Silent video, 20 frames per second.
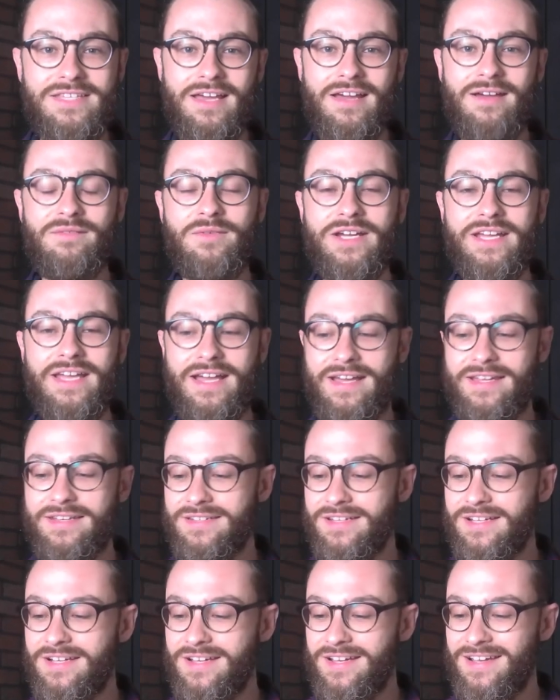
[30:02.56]
and we had
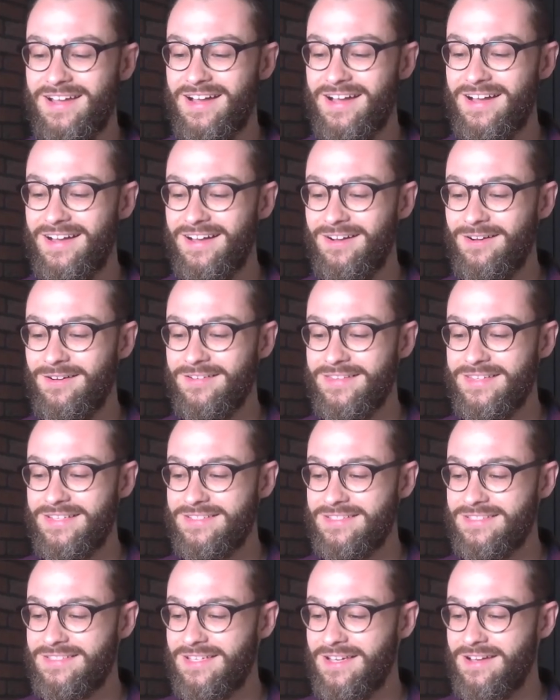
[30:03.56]
mm-hmm. uh, all
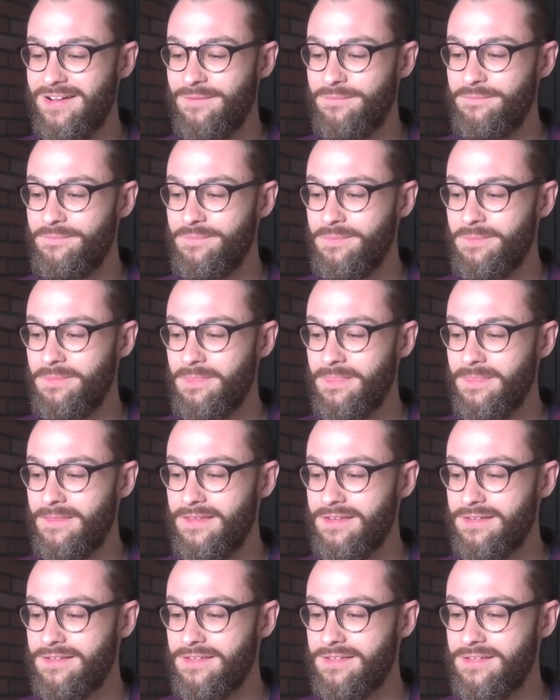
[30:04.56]
these, um,
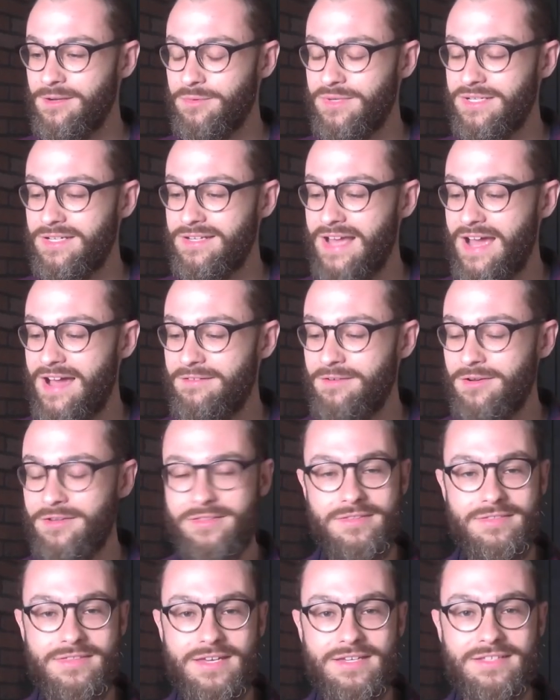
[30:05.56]
you know, we didn't have all
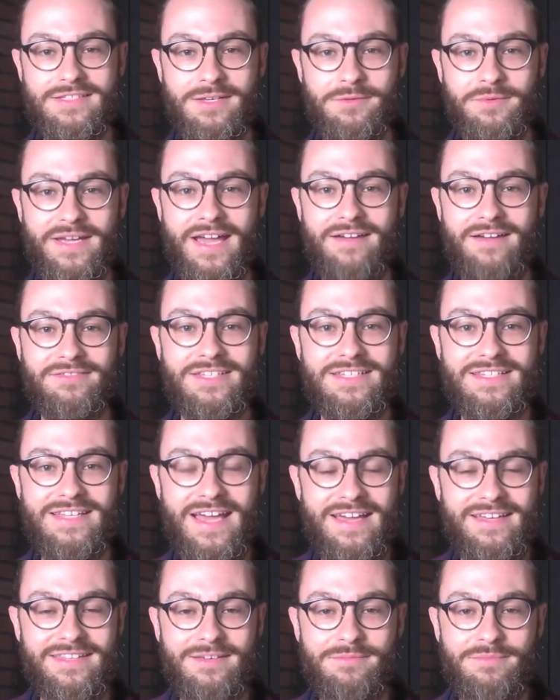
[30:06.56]
the things that we have
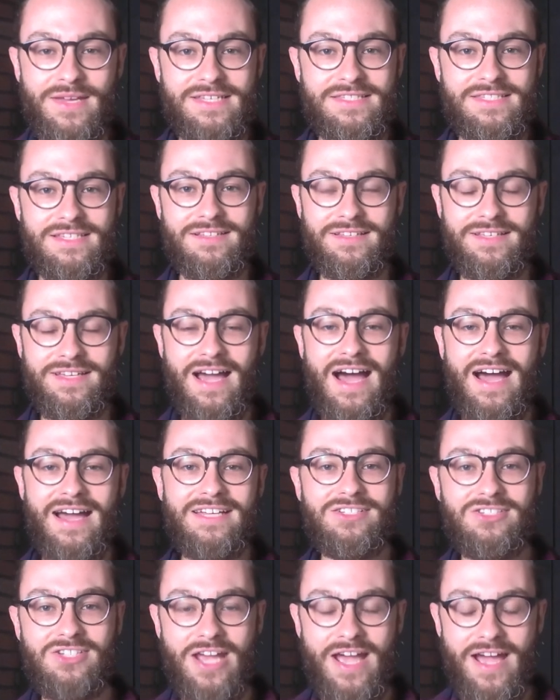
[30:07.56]
today that basically
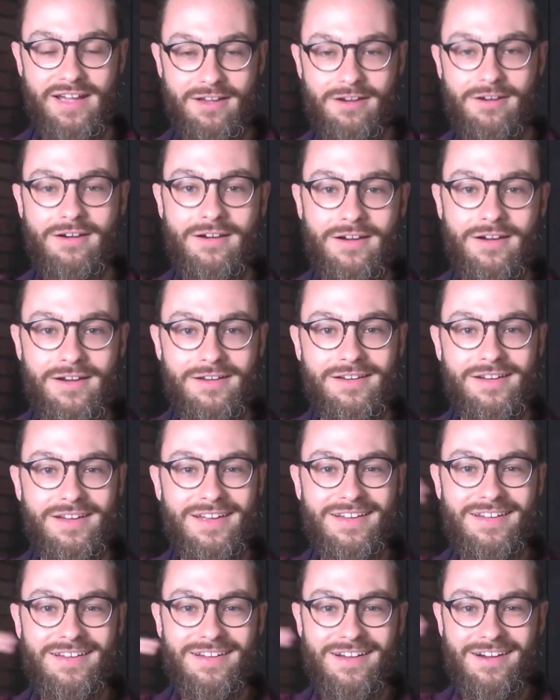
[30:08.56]
hijack our
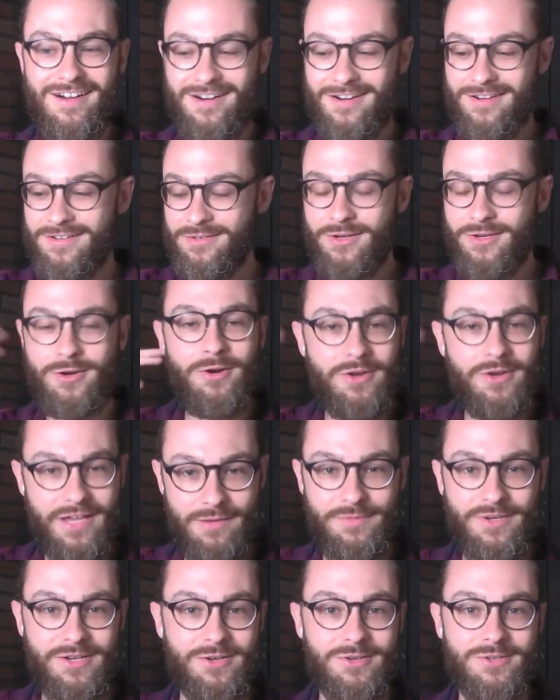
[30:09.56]
our
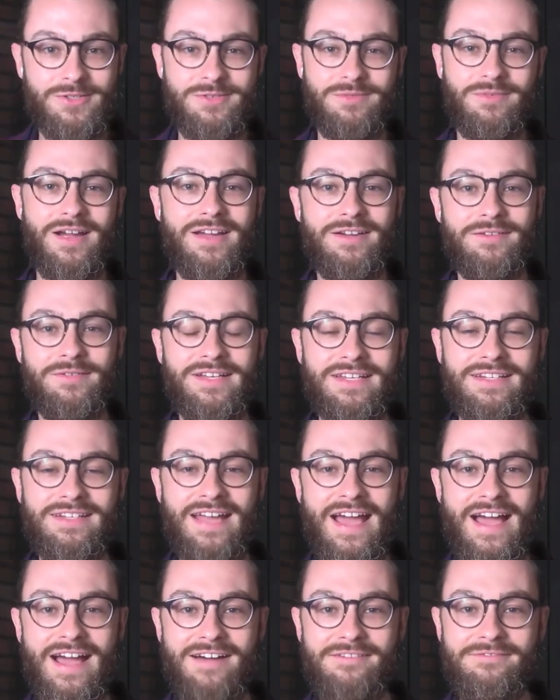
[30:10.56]
neurochemicals, right? We didn't
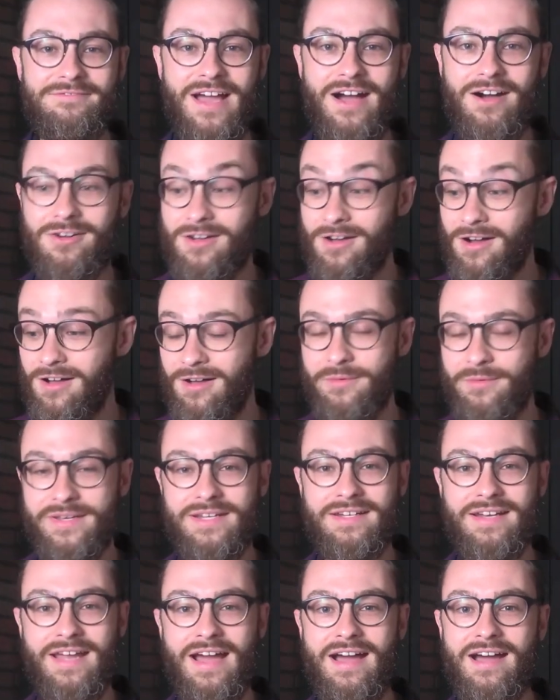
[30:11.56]
have alcohol, we
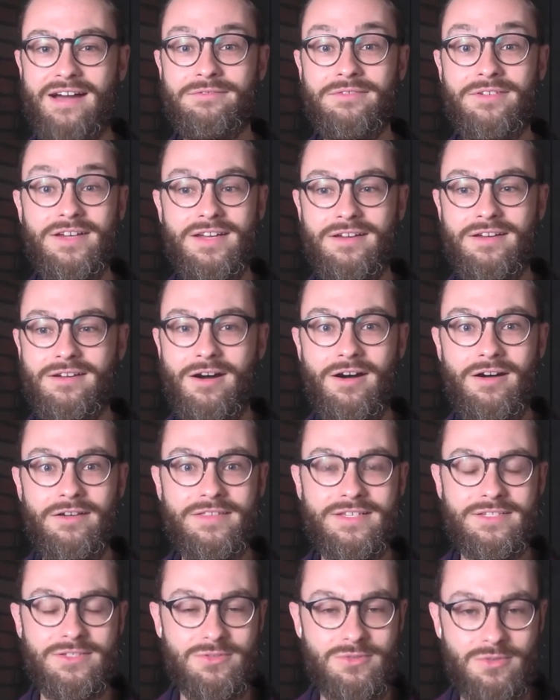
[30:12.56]
didn't have all
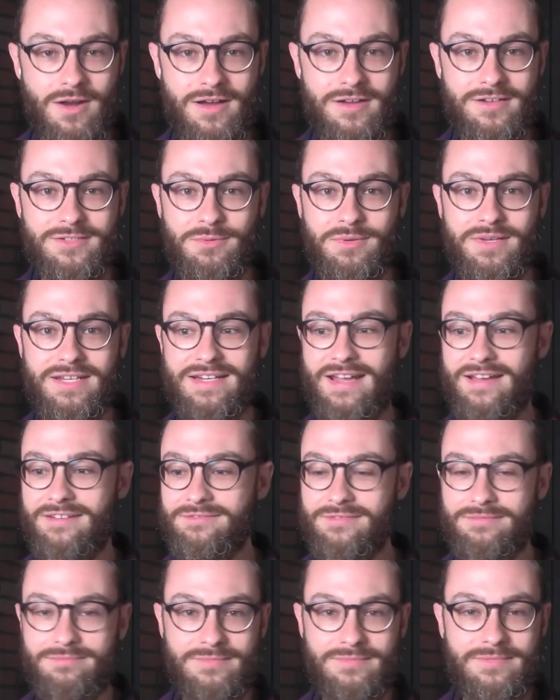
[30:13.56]
these drugs, we didn't
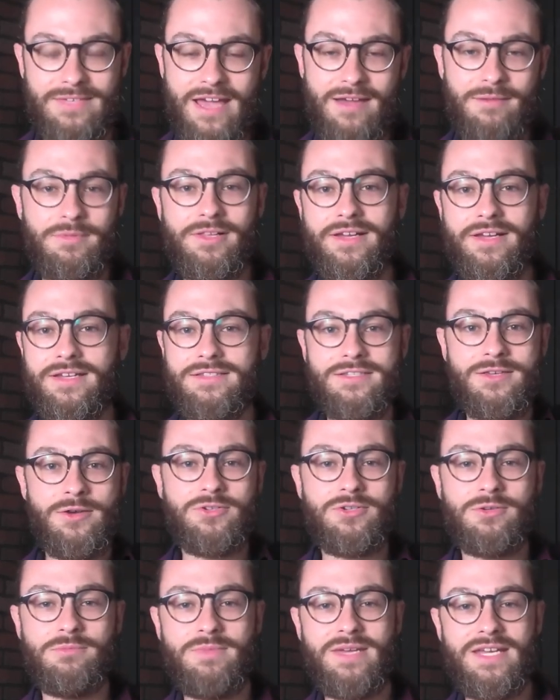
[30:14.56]
have gambling and
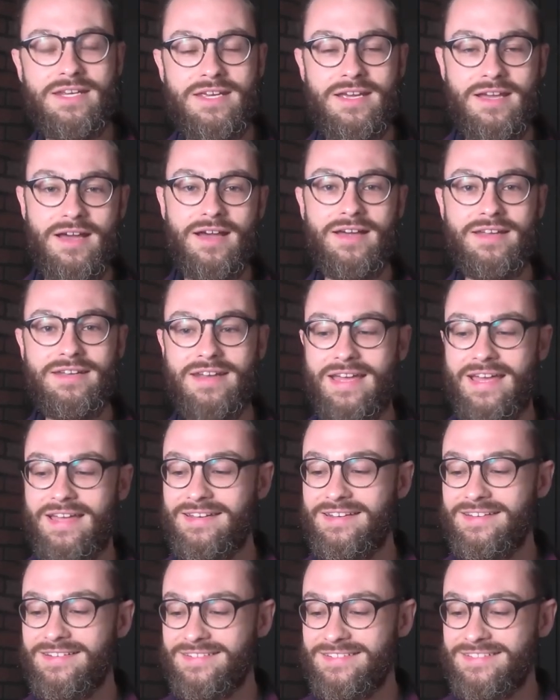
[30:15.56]
social media, and
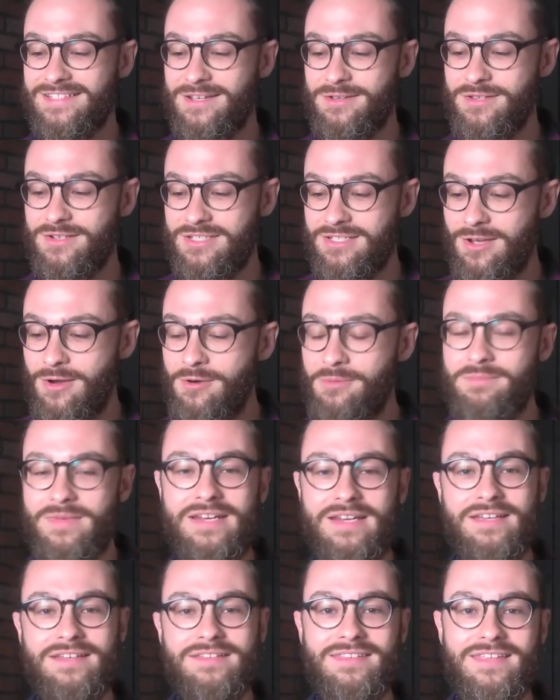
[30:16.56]
and so there's so
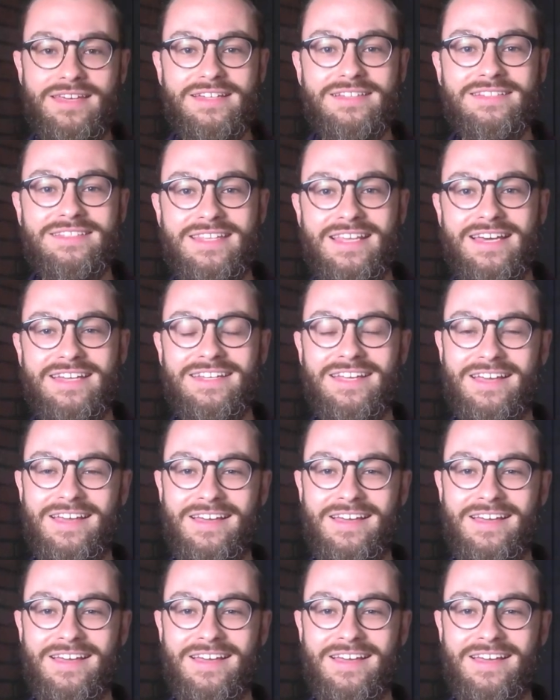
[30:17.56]
many things that